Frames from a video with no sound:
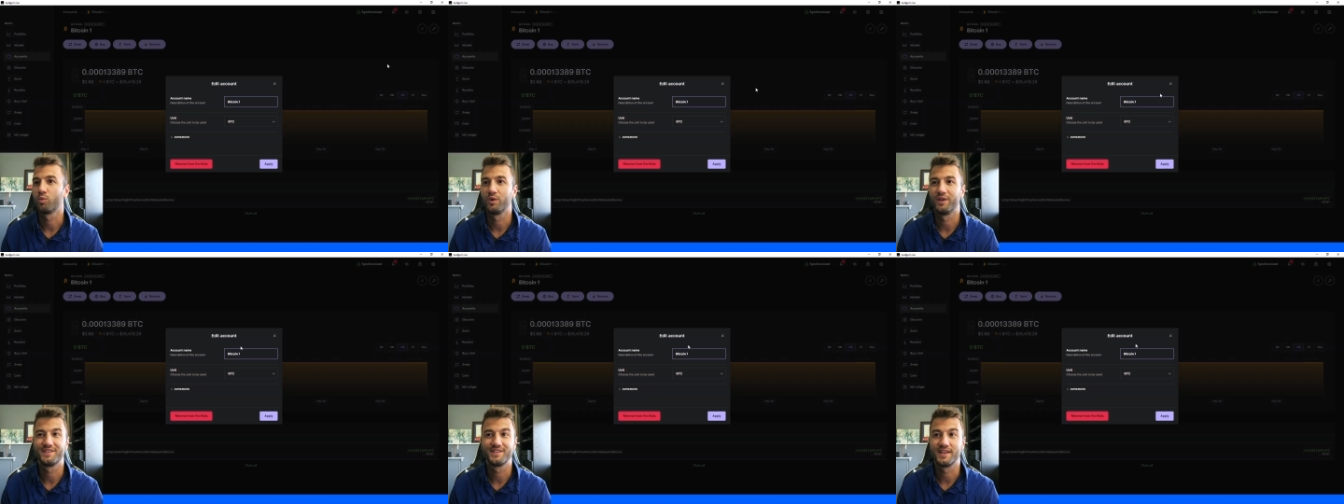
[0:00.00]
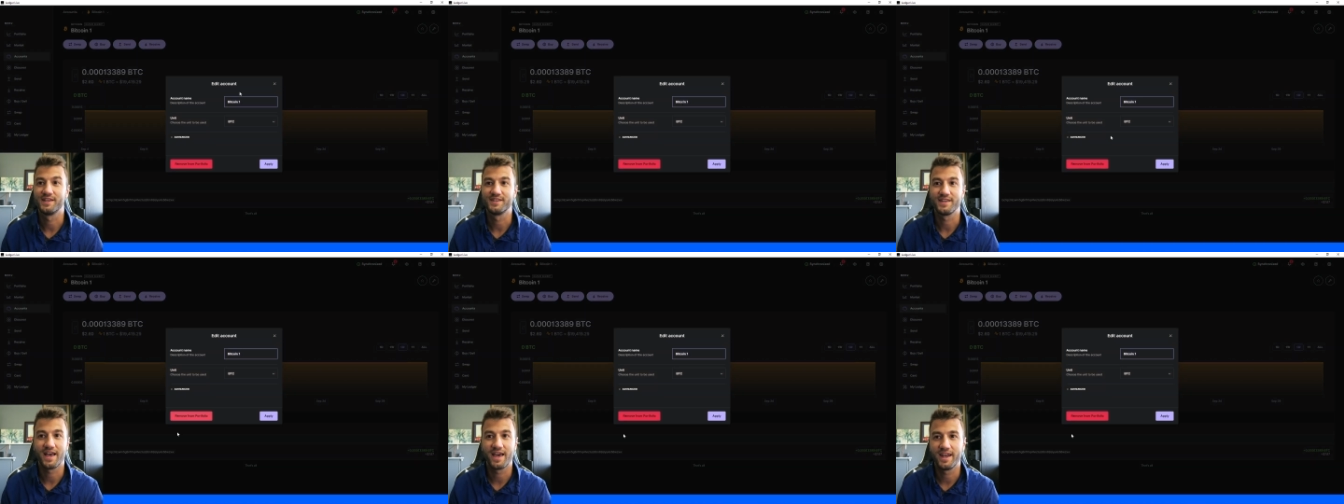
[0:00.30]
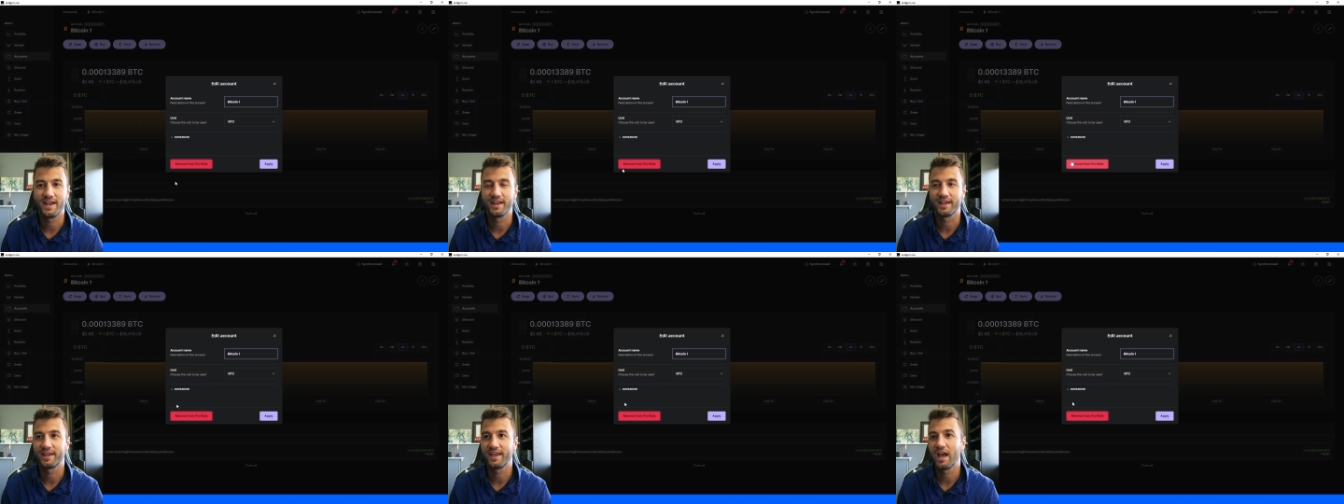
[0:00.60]
that says
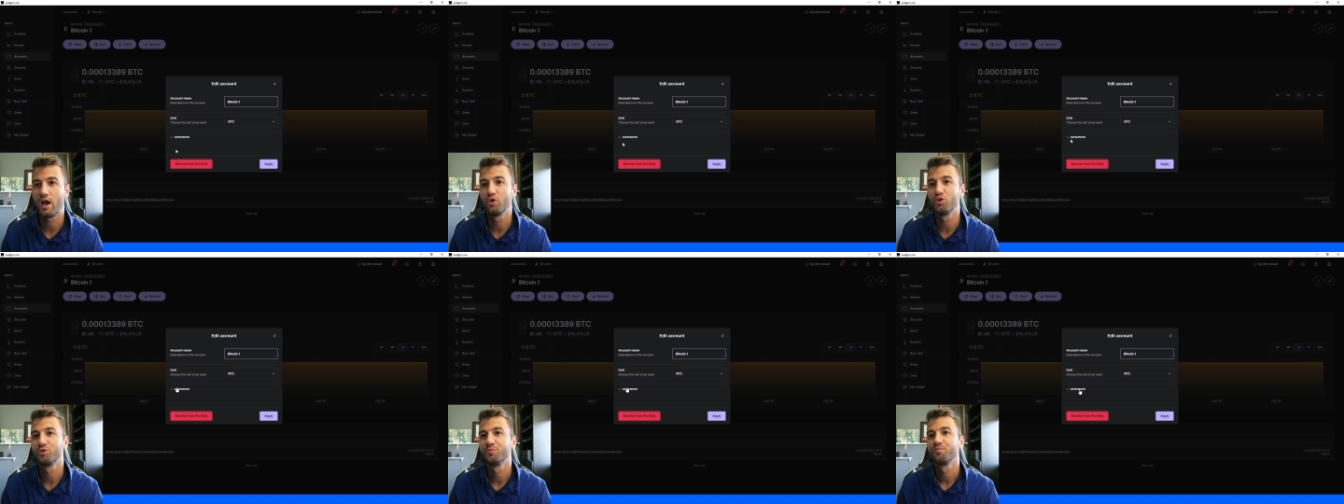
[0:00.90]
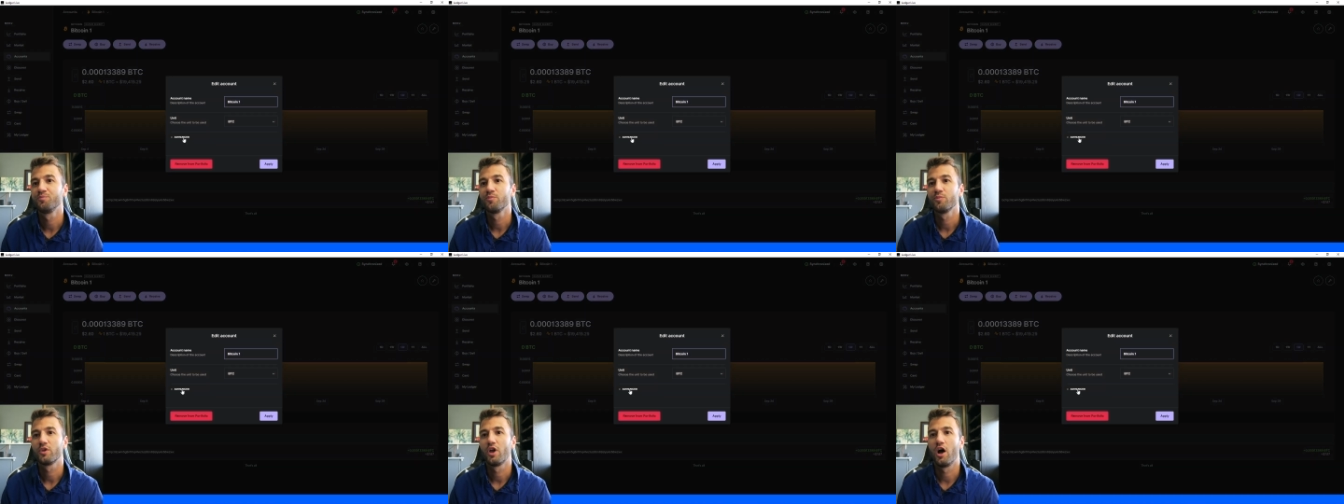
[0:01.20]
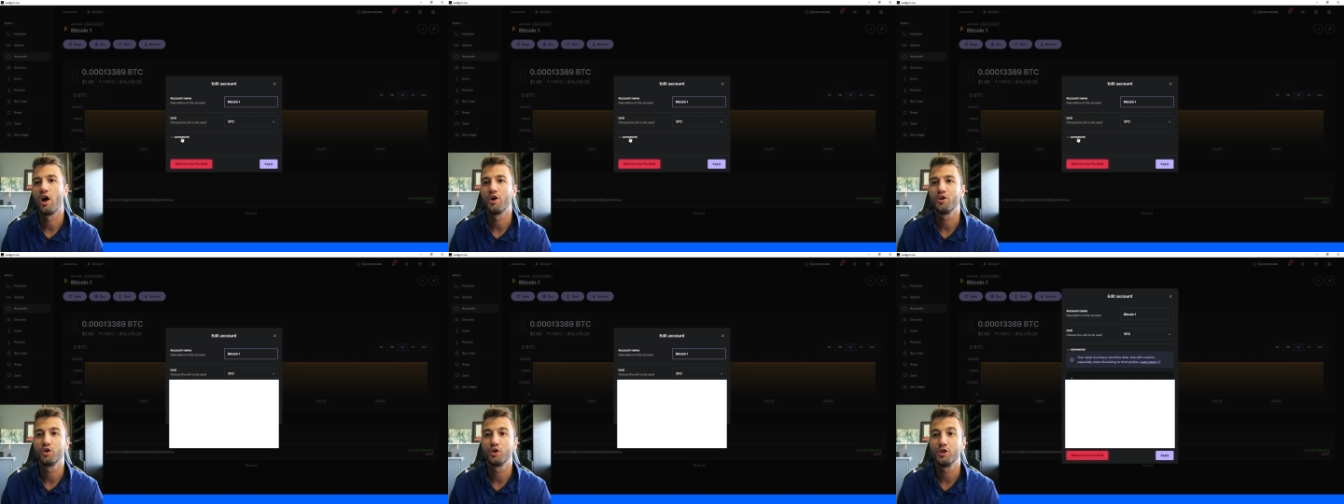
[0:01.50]
edit account.
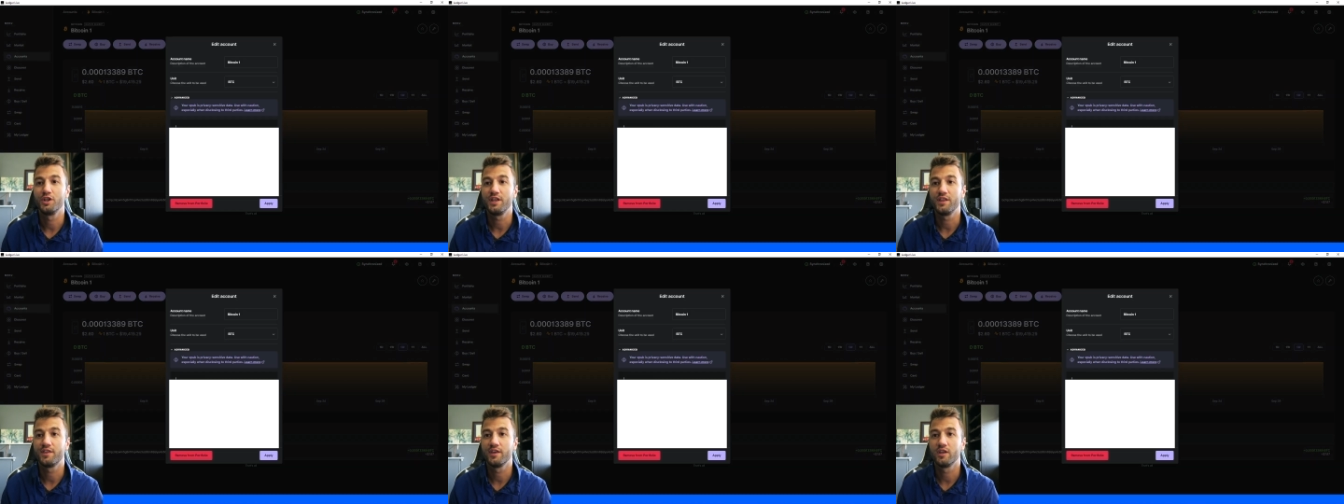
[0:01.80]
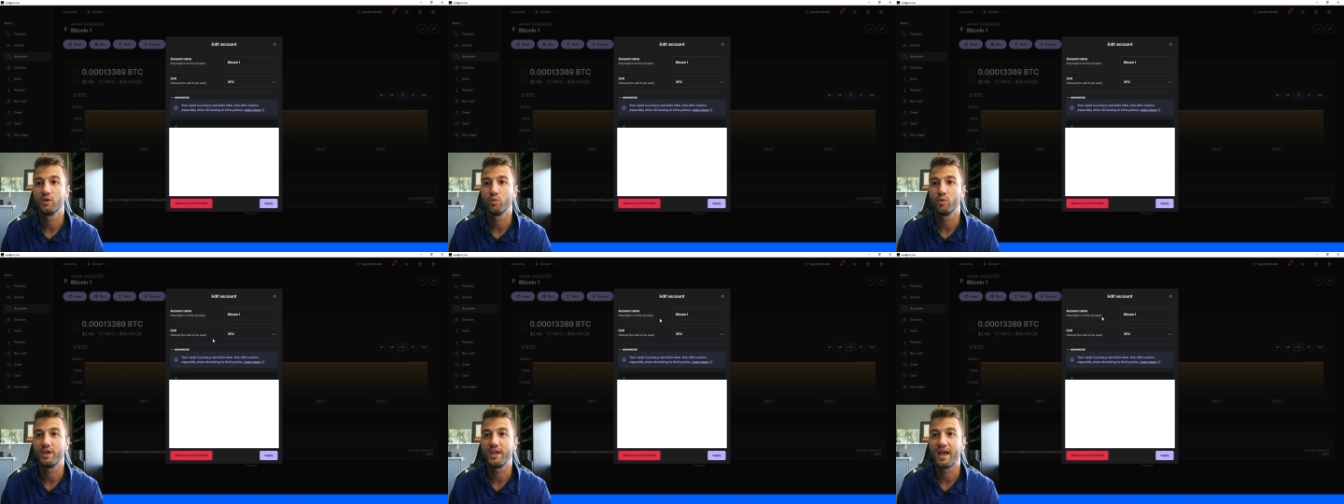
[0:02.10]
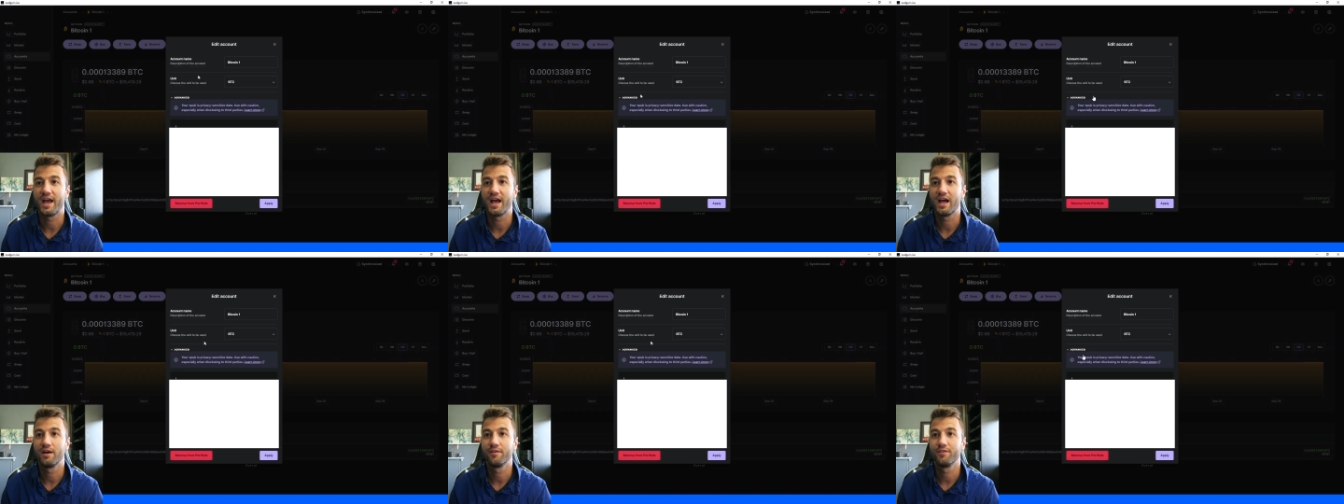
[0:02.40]
Underneath it, we
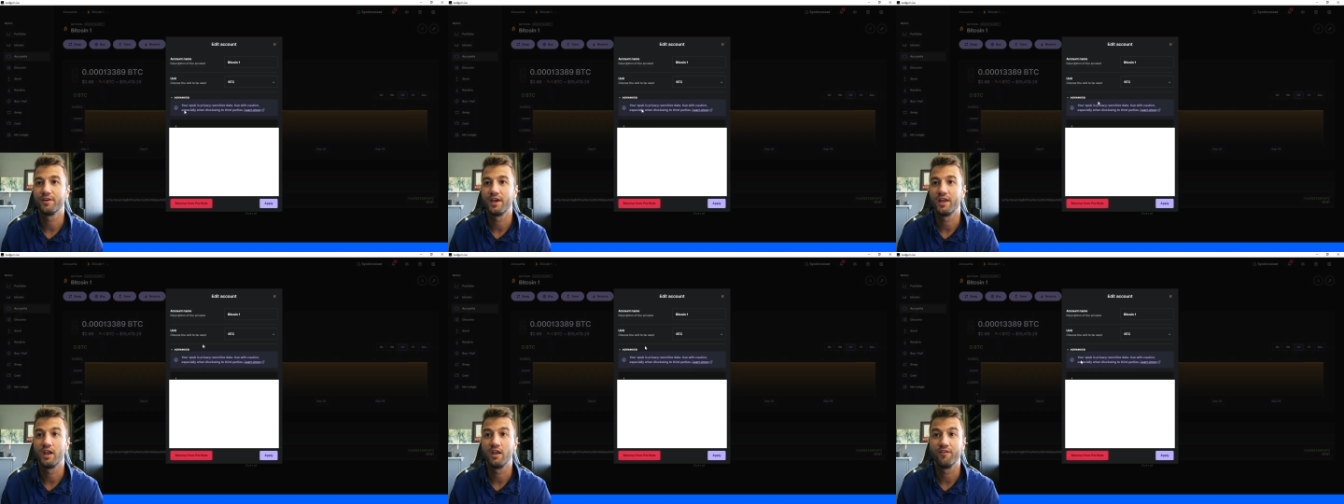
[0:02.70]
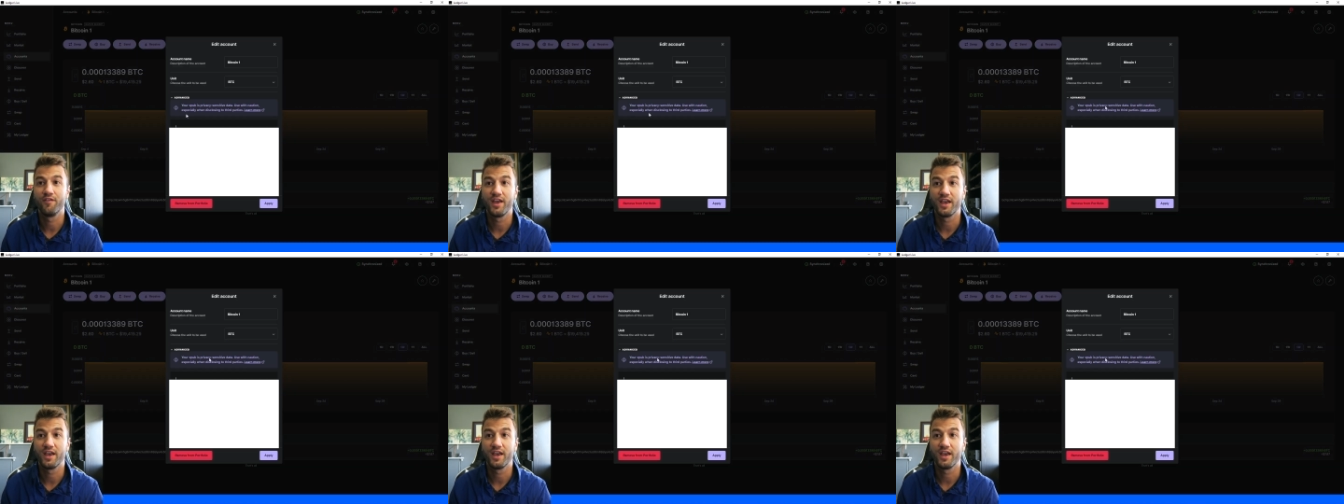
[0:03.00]
have an